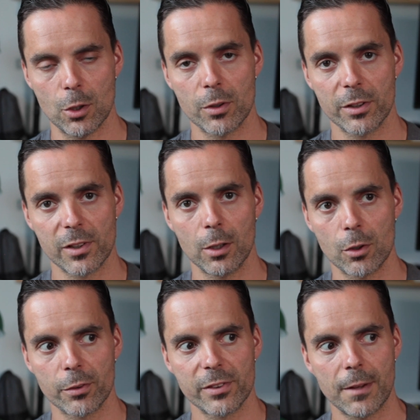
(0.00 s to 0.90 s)
You know, there's a
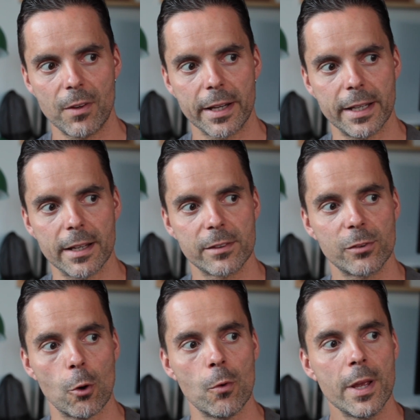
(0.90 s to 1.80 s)
lot of stuff like that.
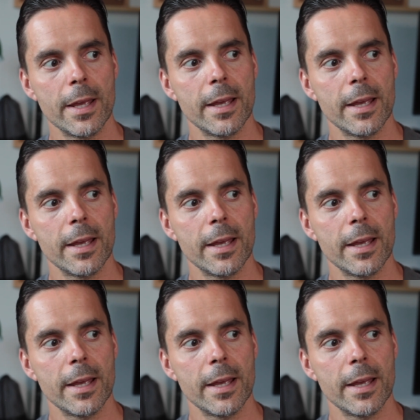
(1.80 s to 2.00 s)
So